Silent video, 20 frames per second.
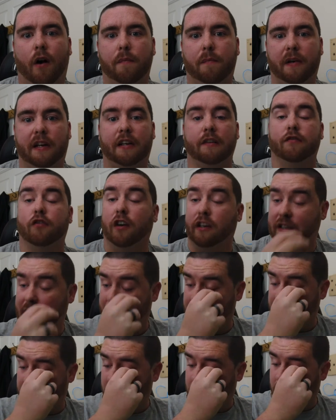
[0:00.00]
be, for
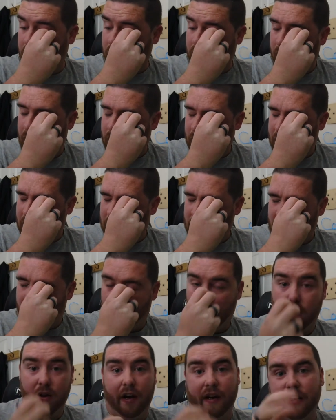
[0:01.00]
example, oh
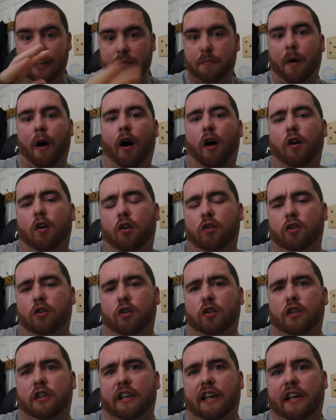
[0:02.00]
yeah, this part of
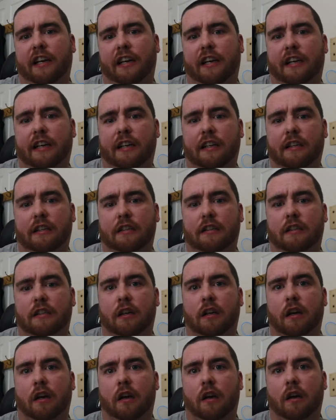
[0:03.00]
London
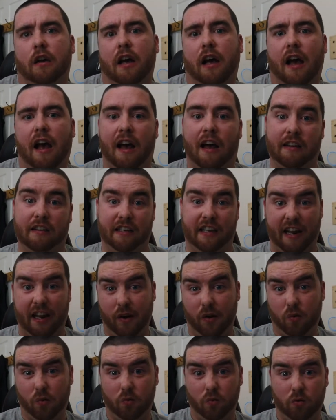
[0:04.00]
has
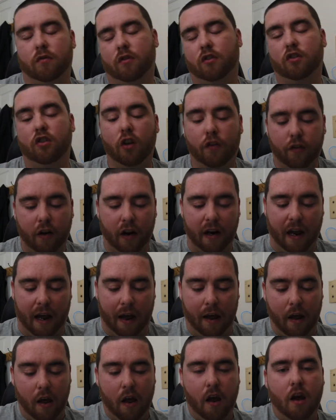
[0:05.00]
hills, stuff like that.
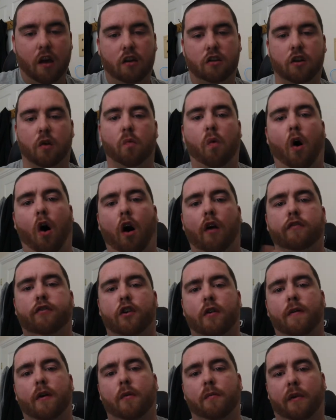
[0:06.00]
So what I've come
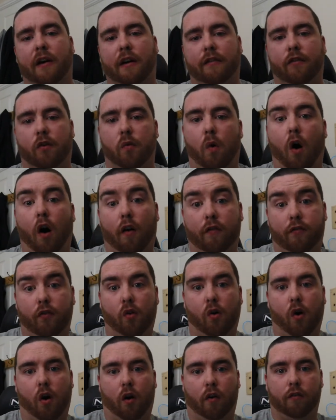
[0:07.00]
up with, or what I
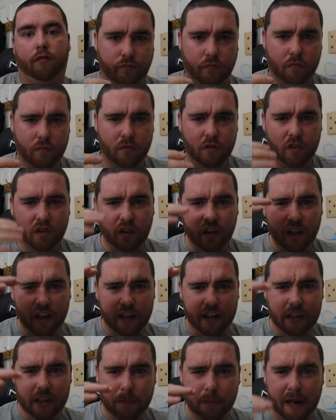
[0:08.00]
thought of,
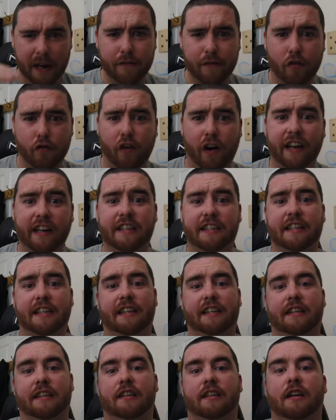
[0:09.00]
is a bit of a
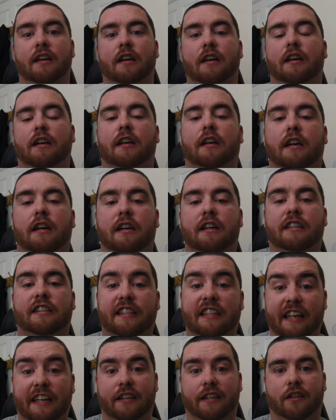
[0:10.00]
rating
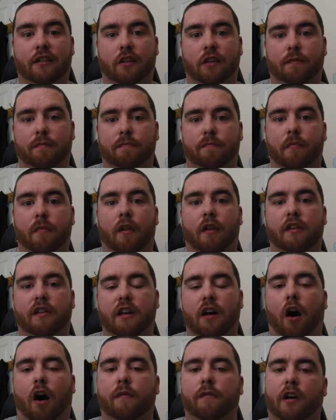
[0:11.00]
system that
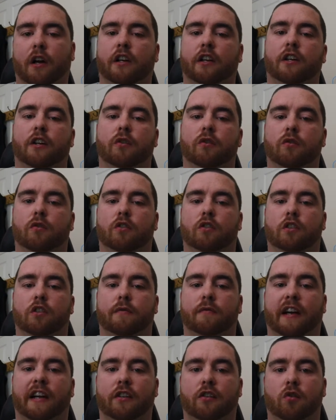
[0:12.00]
I'm going to use to
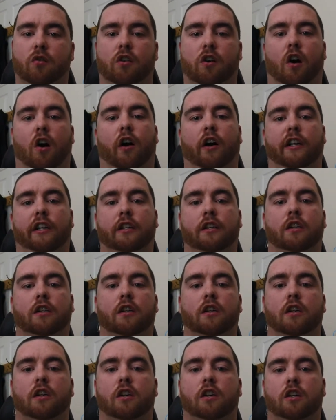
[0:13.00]
make sure that I
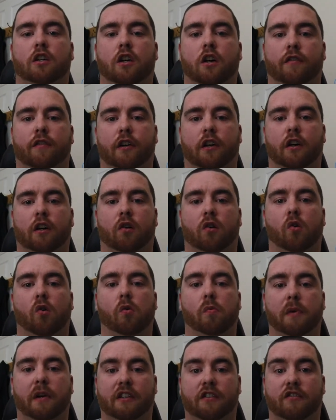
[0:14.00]
cover all
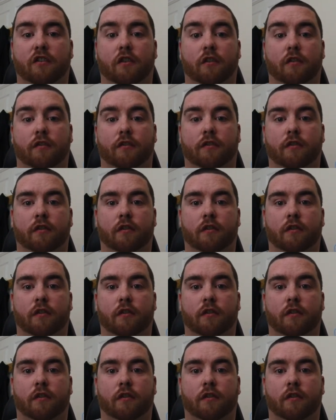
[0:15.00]
bits of